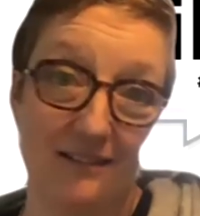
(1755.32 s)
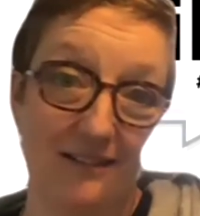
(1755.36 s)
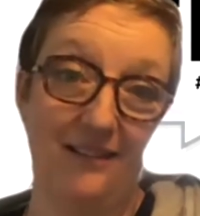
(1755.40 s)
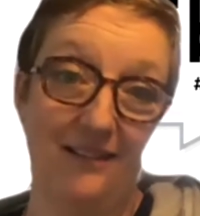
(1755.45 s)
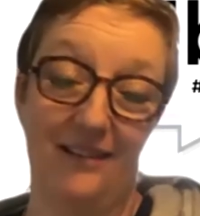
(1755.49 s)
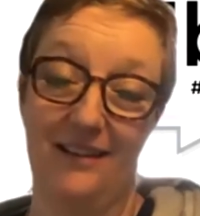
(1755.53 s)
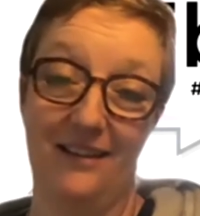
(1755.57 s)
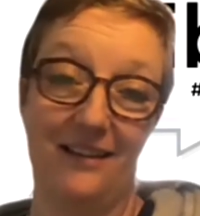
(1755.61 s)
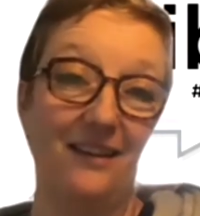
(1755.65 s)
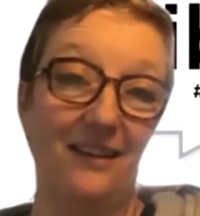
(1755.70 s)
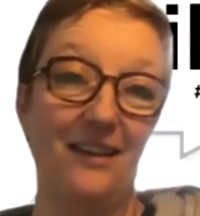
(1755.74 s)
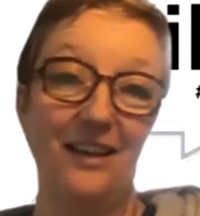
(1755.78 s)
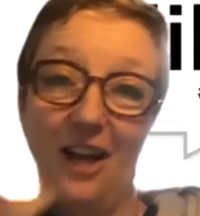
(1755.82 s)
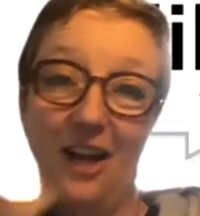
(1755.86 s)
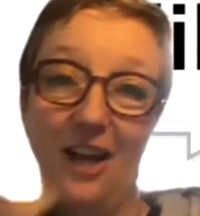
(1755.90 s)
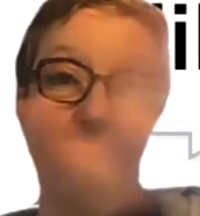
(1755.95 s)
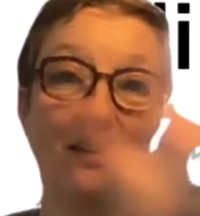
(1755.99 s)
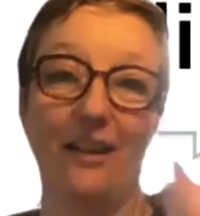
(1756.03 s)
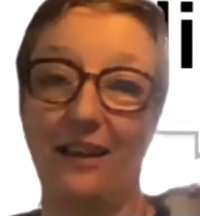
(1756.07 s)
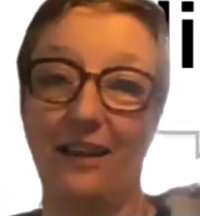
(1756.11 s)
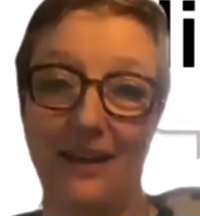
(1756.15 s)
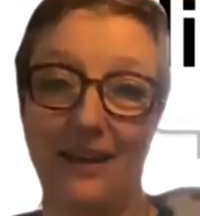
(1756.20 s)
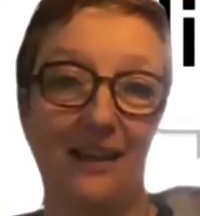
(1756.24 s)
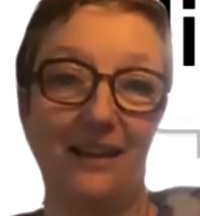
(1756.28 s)
and
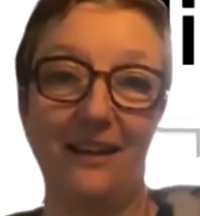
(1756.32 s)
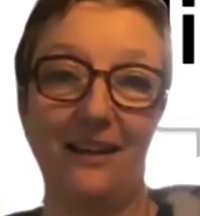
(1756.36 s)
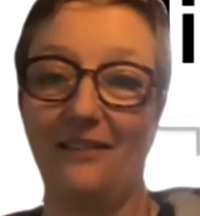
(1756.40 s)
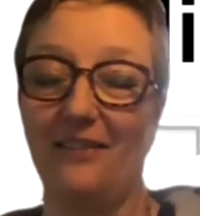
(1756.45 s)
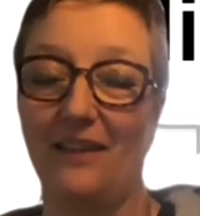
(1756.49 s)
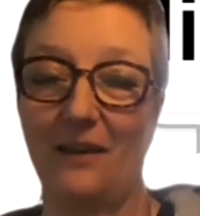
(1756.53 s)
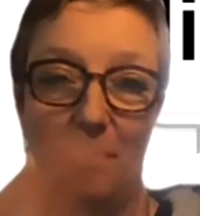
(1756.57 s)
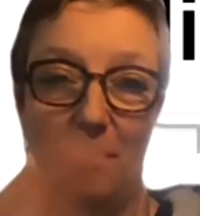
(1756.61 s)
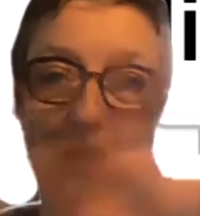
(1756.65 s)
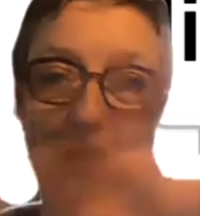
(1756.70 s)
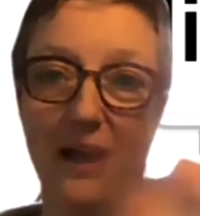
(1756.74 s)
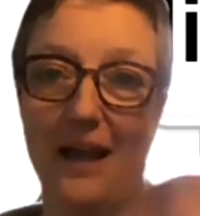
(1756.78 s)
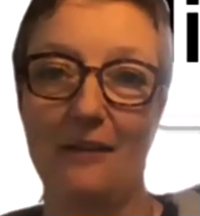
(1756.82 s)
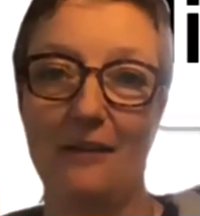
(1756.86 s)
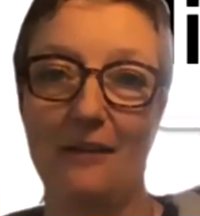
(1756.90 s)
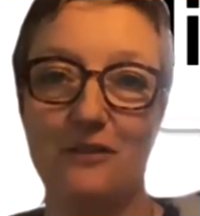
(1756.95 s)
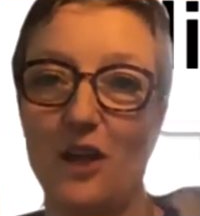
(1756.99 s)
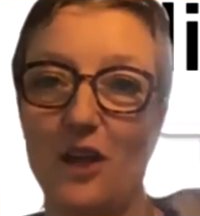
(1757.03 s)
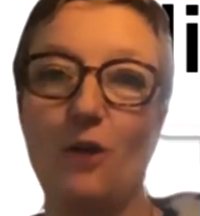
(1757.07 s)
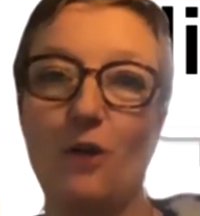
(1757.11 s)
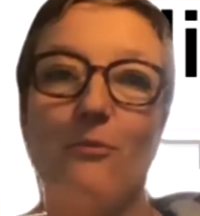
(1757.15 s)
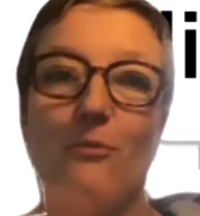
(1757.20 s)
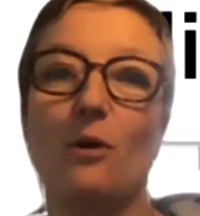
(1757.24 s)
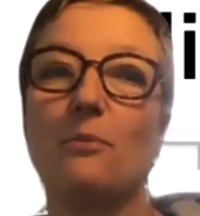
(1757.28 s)
then we'll have
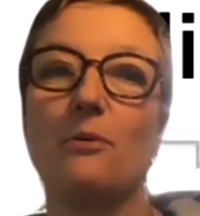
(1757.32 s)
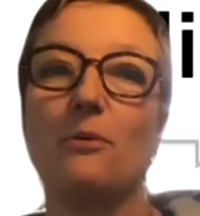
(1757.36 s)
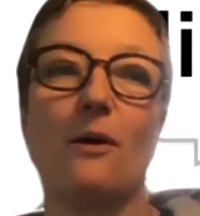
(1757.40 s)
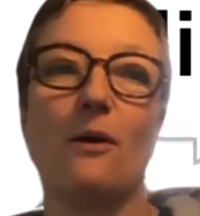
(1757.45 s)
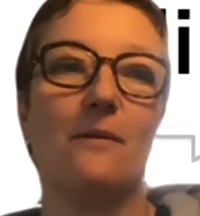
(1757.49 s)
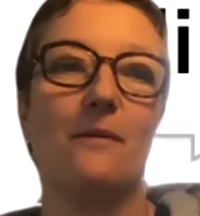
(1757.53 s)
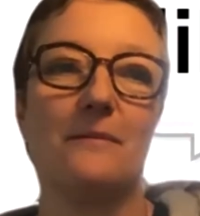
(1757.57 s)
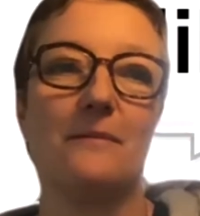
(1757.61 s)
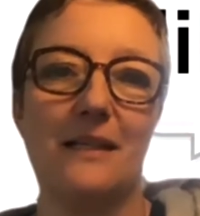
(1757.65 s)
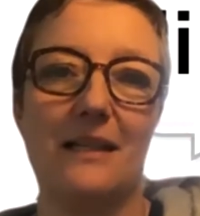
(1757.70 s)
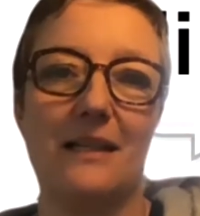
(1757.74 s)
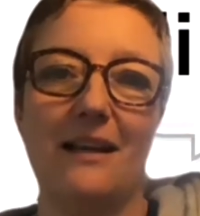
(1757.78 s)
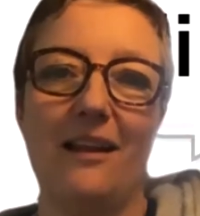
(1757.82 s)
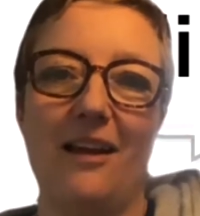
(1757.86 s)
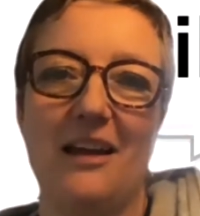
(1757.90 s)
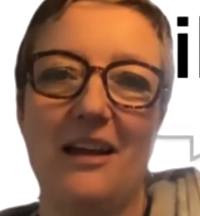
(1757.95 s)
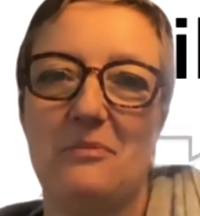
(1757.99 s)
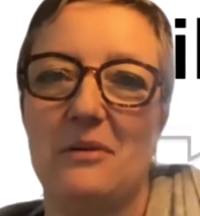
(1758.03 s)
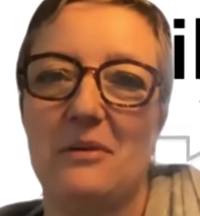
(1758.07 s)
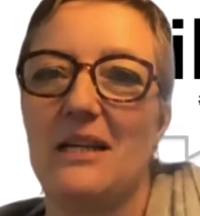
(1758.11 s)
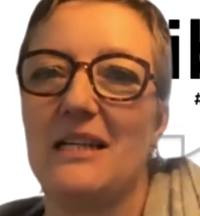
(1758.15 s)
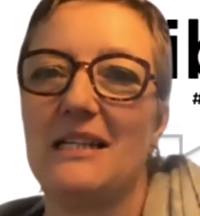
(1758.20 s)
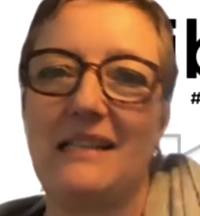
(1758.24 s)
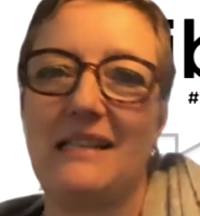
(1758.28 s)
no more problems in
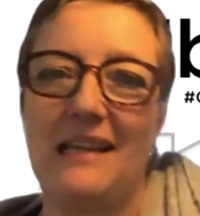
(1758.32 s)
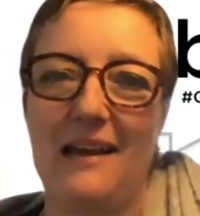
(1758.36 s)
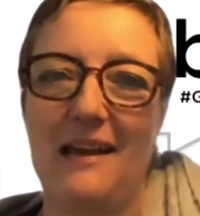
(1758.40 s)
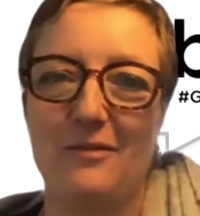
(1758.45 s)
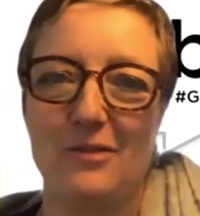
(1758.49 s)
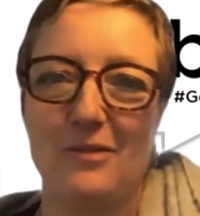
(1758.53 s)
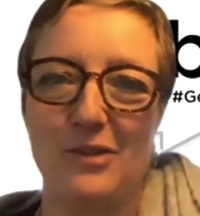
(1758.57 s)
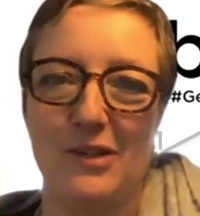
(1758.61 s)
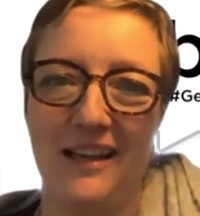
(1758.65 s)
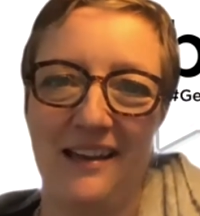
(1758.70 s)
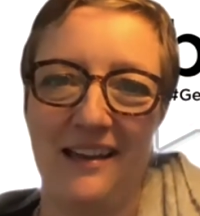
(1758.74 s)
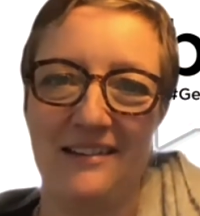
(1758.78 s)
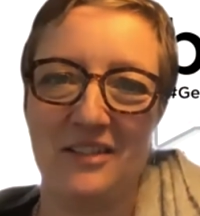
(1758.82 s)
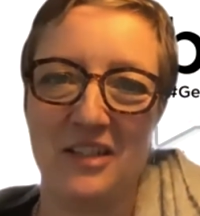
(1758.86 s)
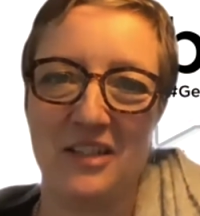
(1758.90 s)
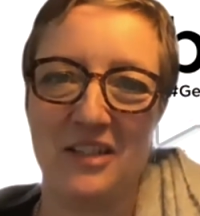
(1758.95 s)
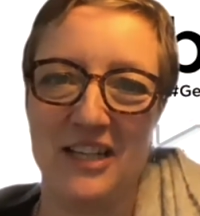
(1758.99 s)
libraries ever again, right?